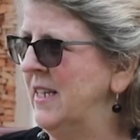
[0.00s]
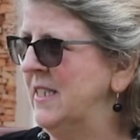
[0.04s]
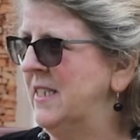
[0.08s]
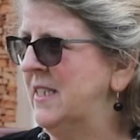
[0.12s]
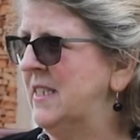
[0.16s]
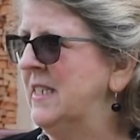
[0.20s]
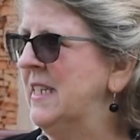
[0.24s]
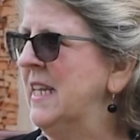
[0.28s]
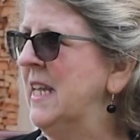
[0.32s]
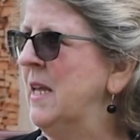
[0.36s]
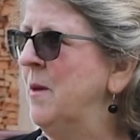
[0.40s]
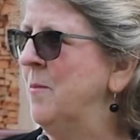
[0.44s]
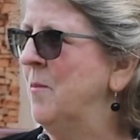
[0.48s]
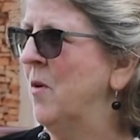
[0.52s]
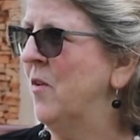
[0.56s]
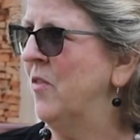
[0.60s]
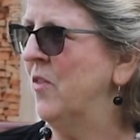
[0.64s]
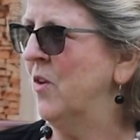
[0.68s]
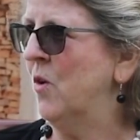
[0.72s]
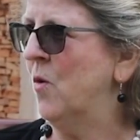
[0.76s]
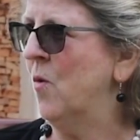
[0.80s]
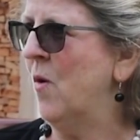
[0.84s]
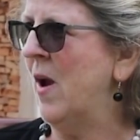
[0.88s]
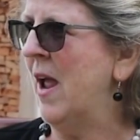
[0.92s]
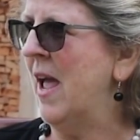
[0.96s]
his team on
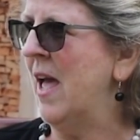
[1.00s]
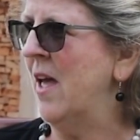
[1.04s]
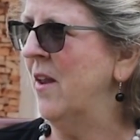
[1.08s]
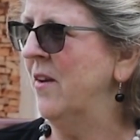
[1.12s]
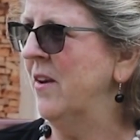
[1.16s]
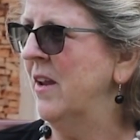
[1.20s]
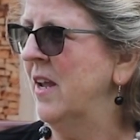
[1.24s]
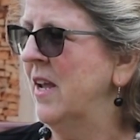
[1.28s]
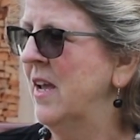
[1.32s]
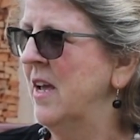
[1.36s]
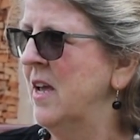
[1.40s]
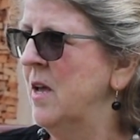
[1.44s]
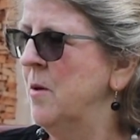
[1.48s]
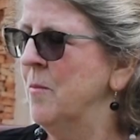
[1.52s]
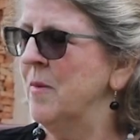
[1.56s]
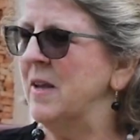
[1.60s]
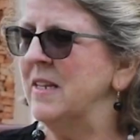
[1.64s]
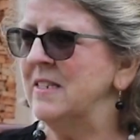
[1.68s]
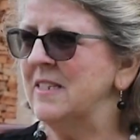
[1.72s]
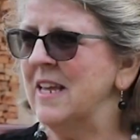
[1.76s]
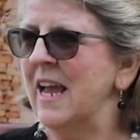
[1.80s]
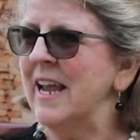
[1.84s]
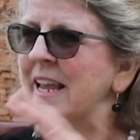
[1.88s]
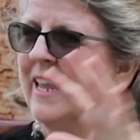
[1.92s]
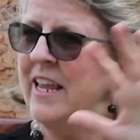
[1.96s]
the ground.
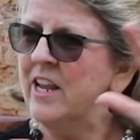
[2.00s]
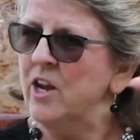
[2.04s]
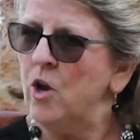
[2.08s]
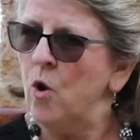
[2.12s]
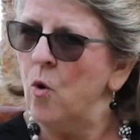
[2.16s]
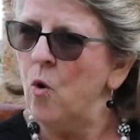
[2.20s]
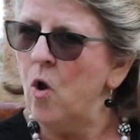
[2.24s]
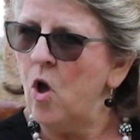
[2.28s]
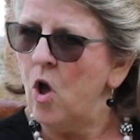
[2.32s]
Because I can go